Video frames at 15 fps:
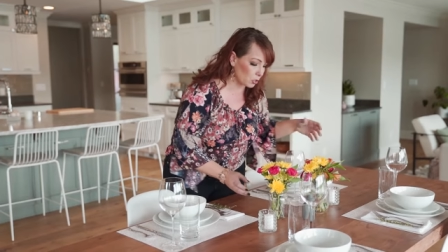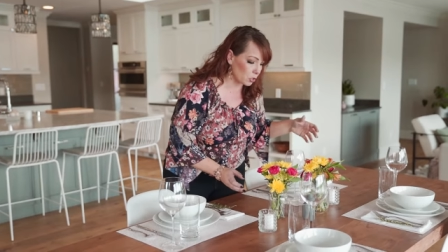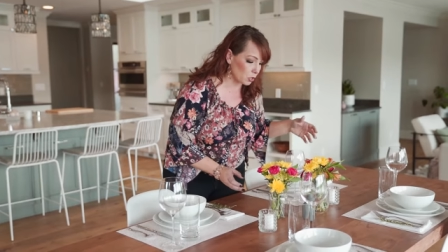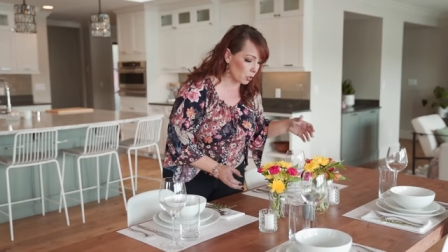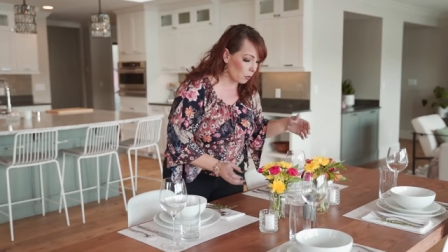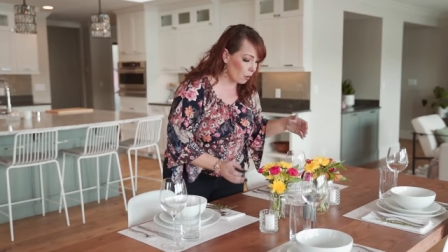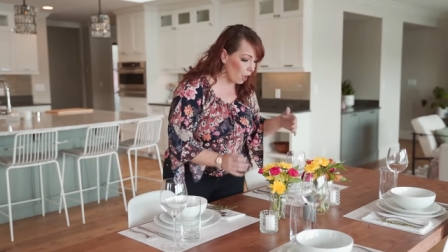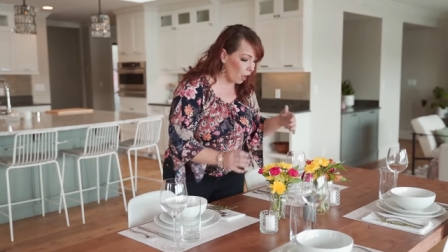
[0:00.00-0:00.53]

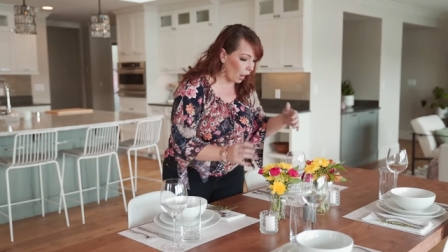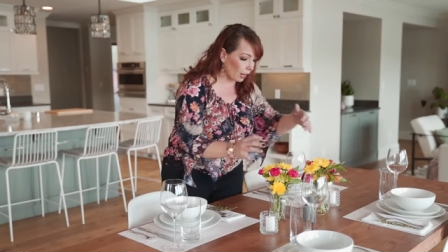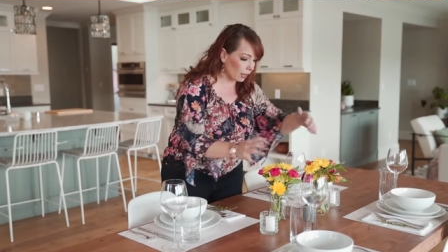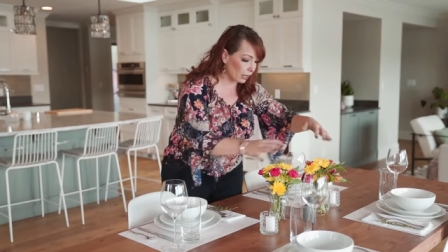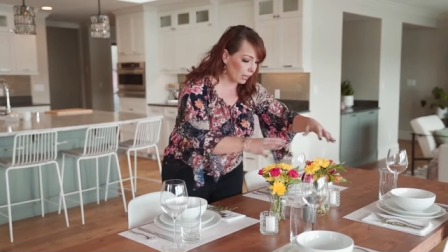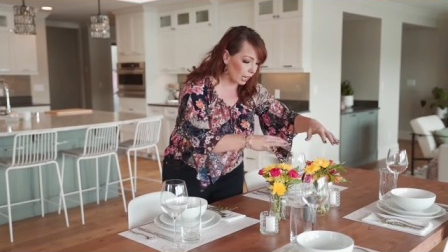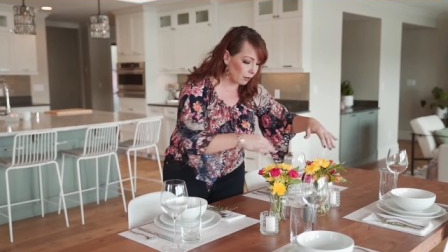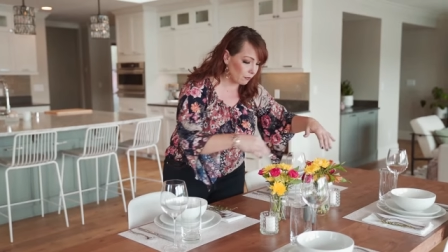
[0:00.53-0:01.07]
So I
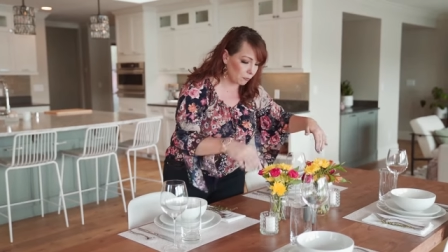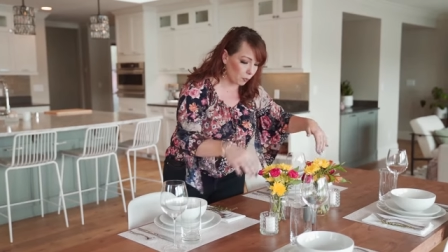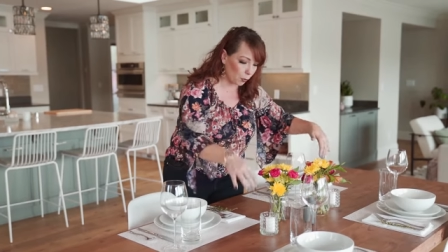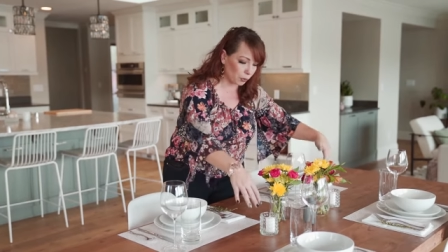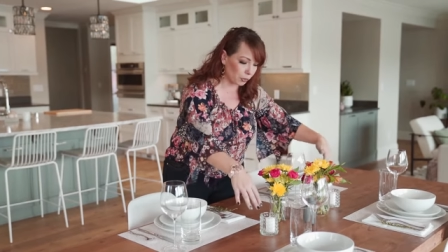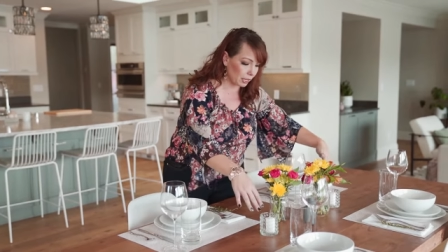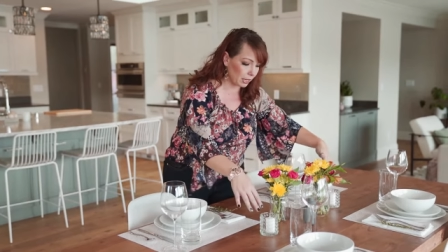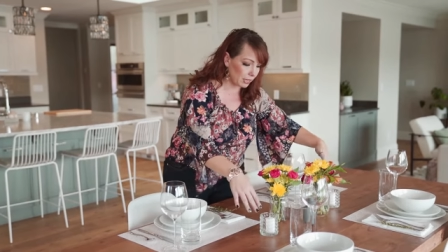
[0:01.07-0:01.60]
only had four
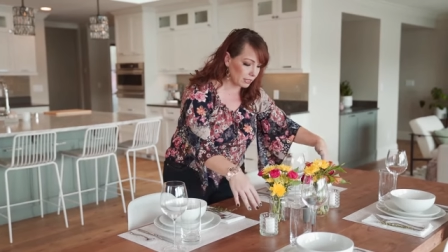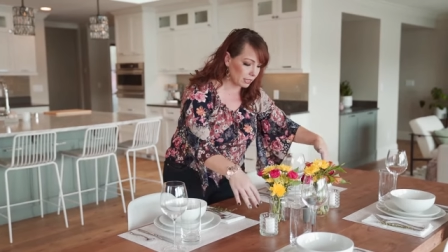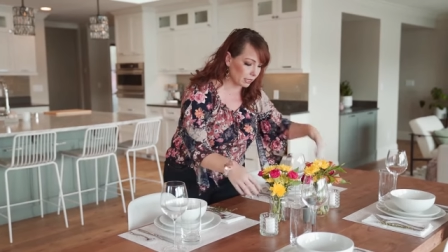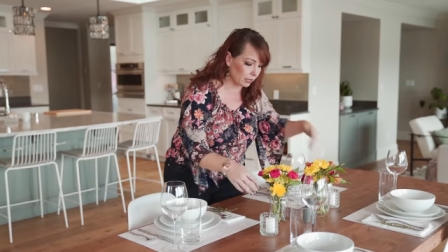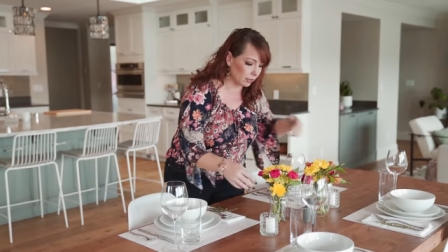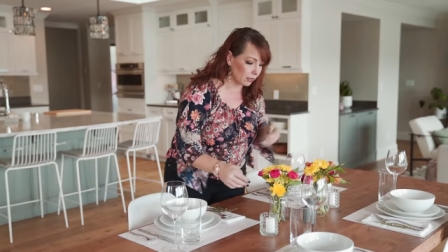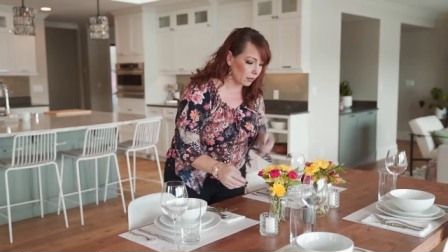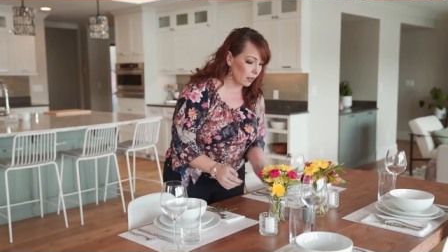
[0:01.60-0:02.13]
things
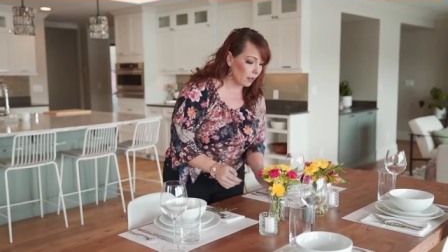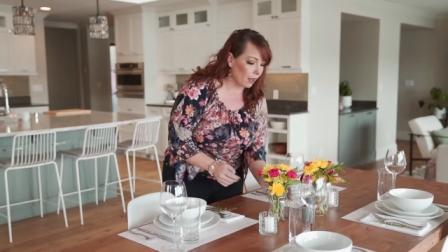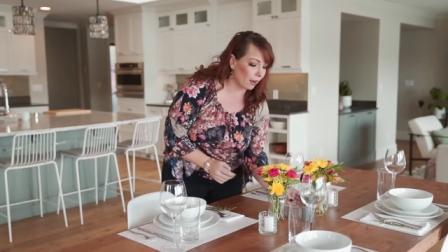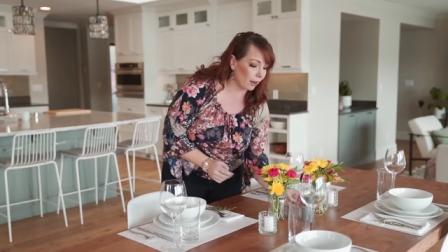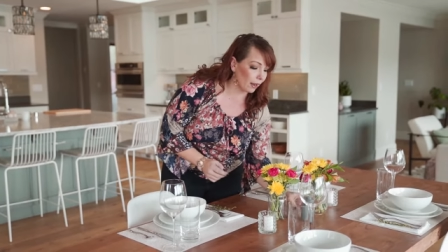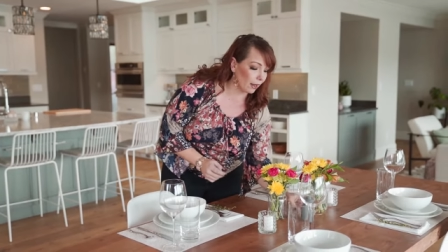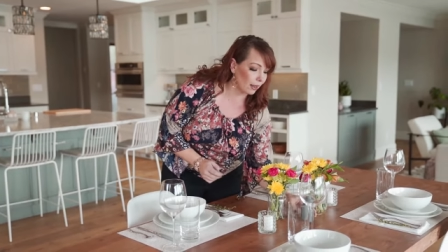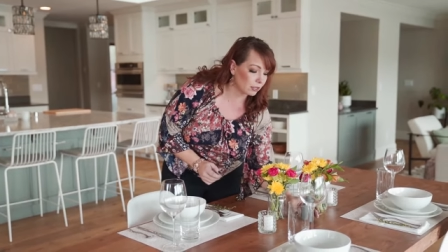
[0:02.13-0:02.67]
here, and
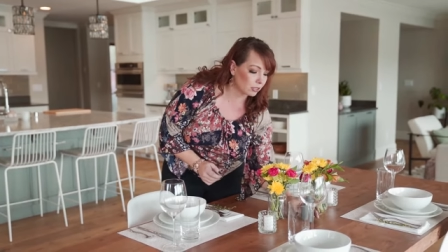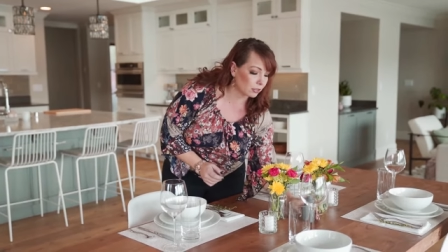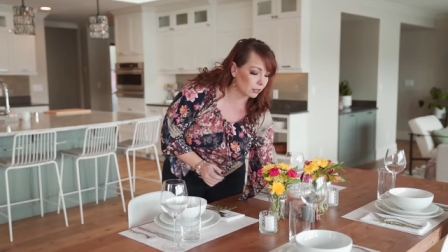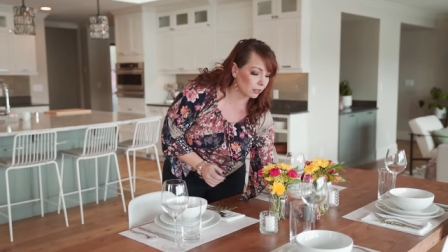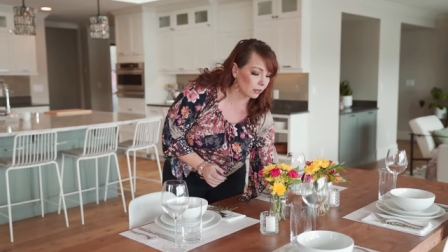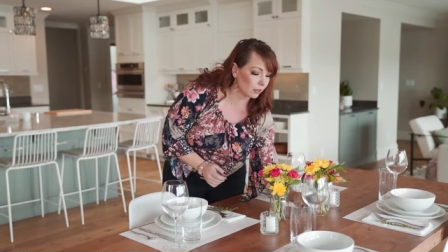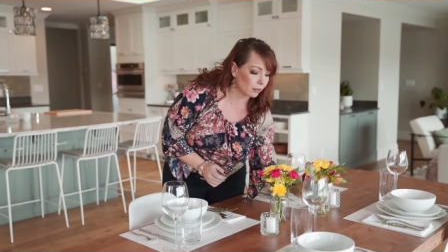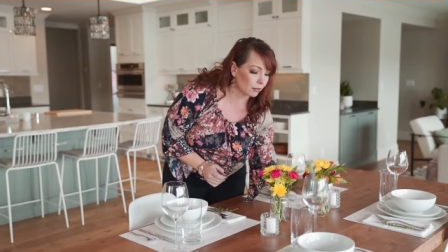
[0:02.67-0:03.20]
I
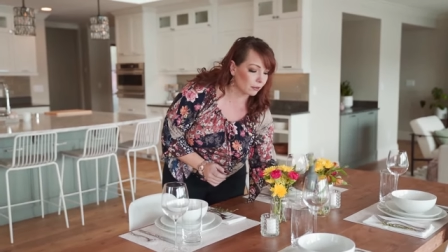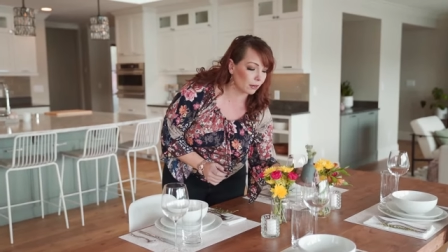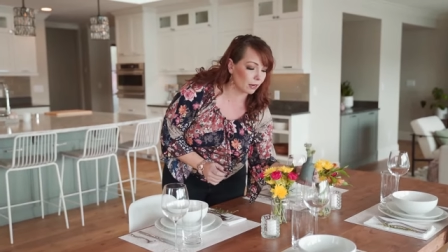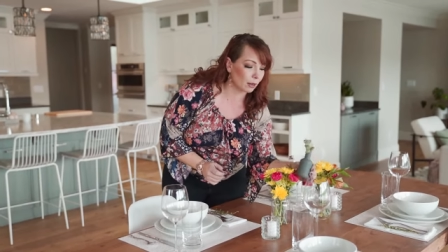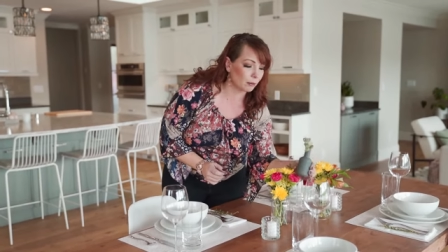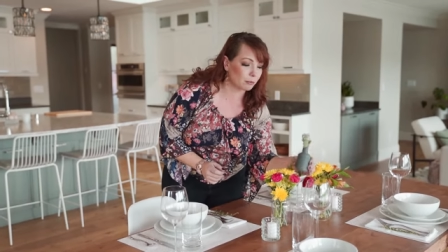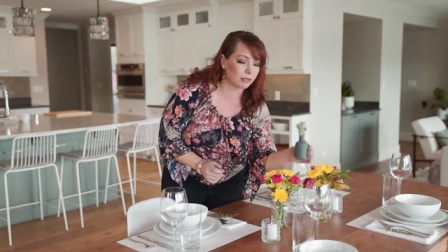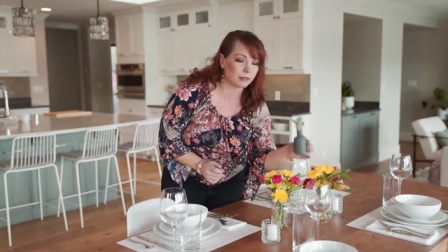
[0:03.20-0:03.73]
actually
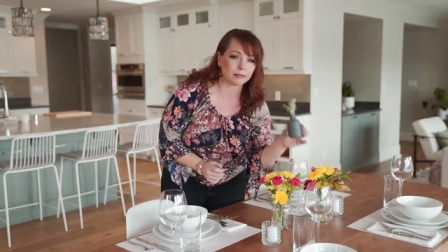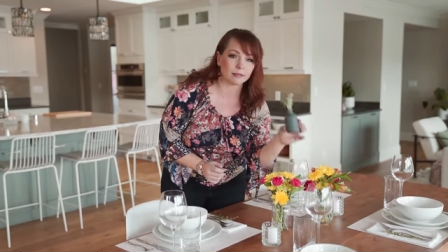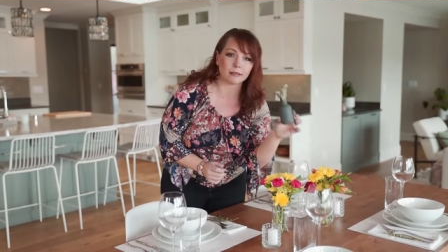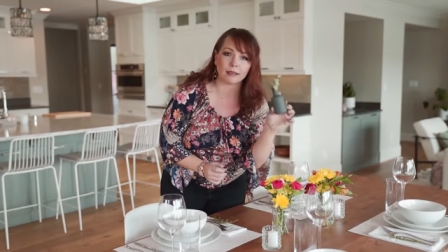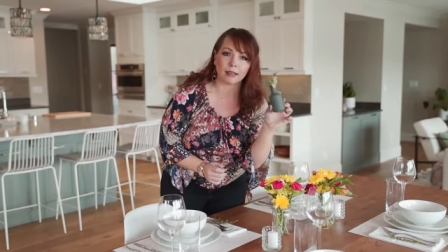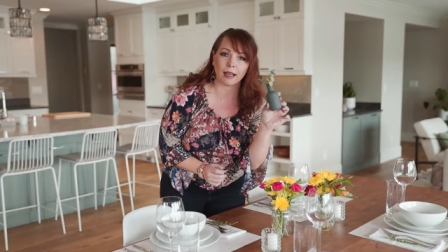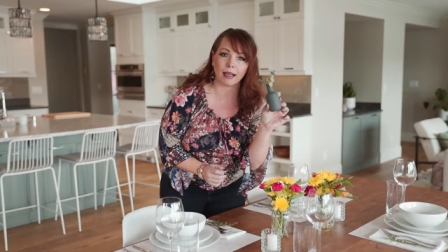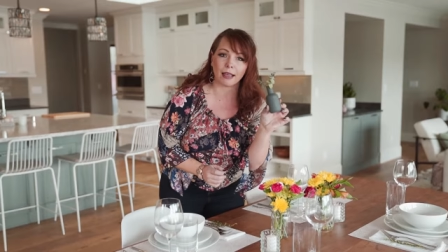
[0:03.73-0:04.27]
grabbed this little
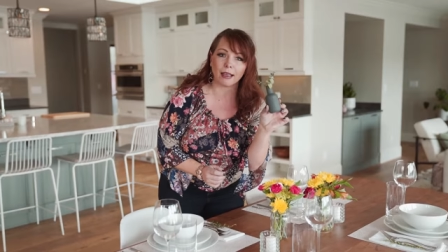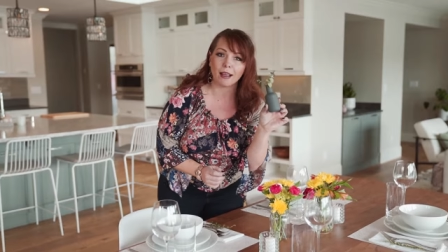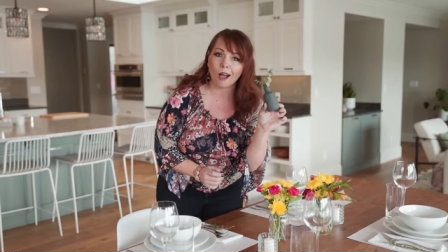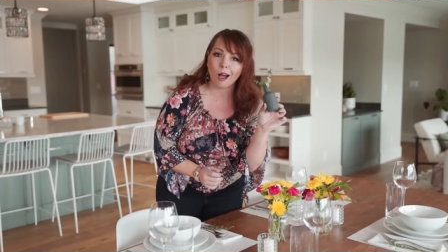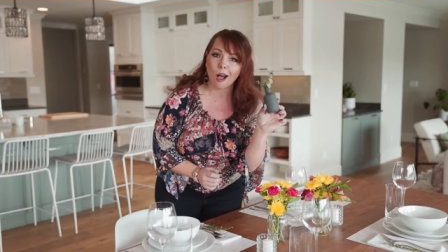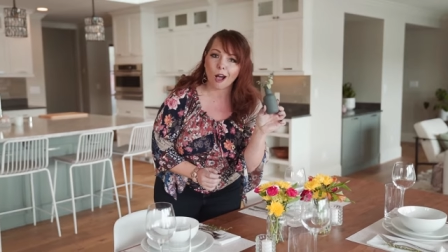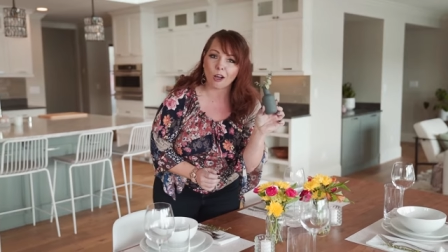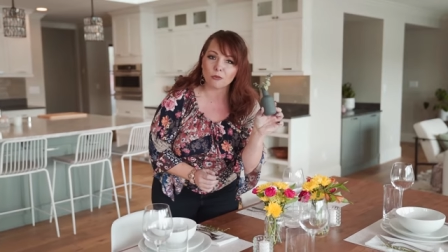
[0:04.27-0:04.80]
guy
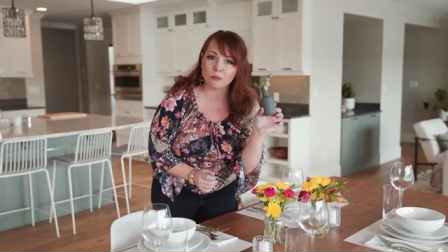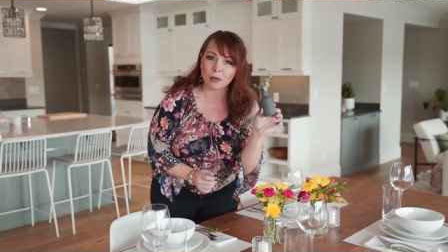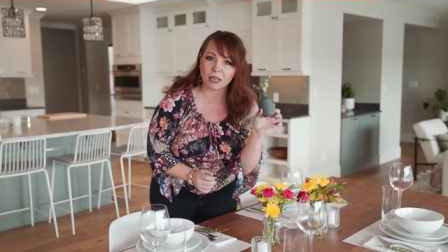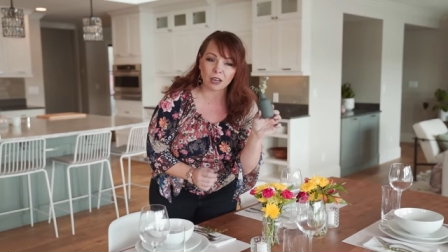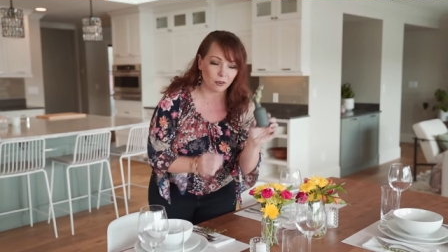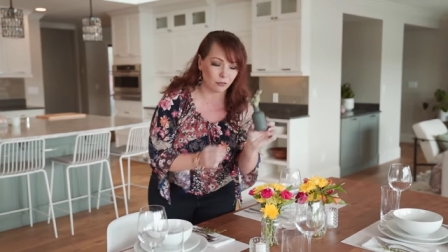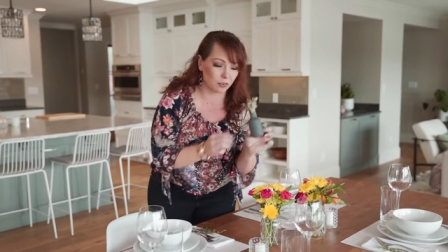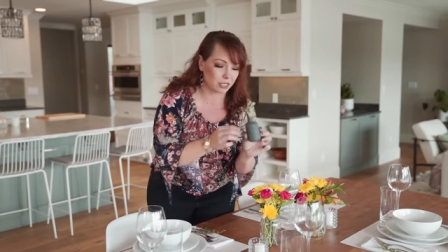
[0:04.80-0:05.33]
off my
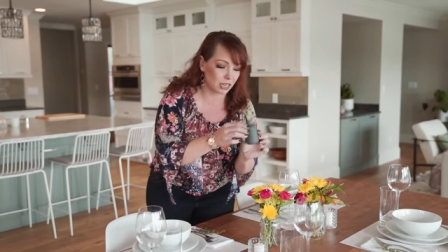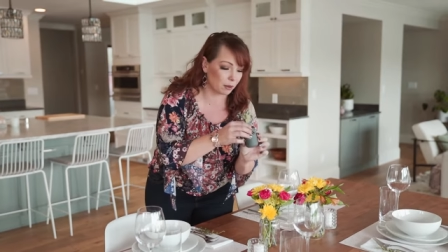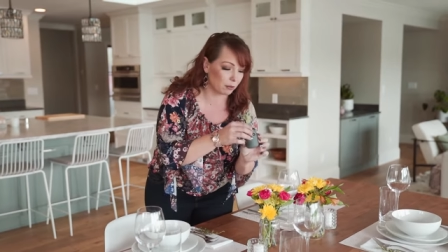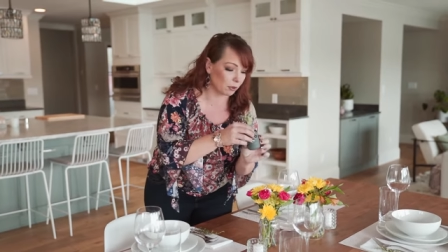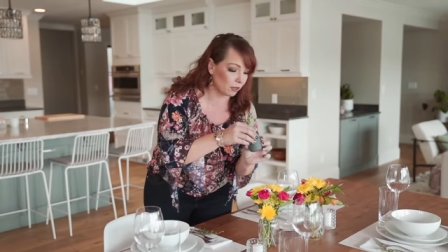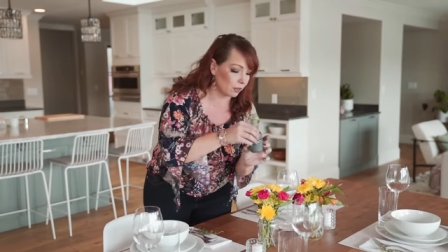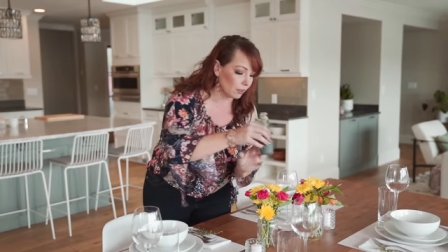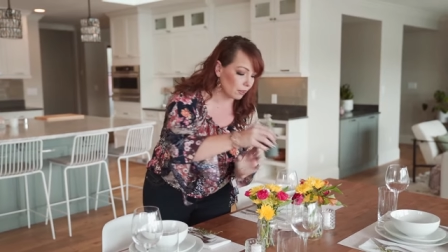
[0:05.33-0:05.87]
coffee
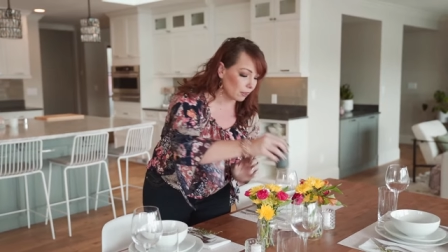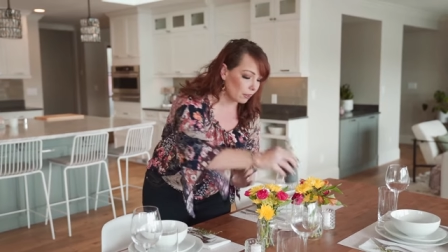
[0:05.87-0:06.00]
table,